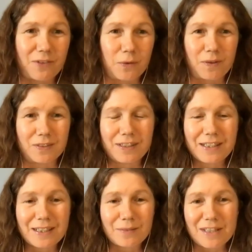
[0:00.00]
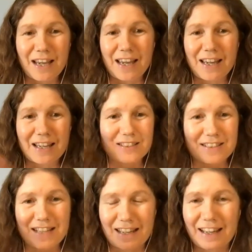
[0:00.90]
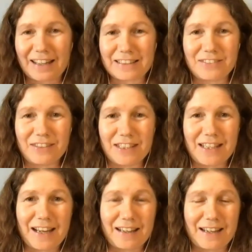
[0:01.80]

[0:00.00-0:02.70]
for World Cleanup Day to taking action with the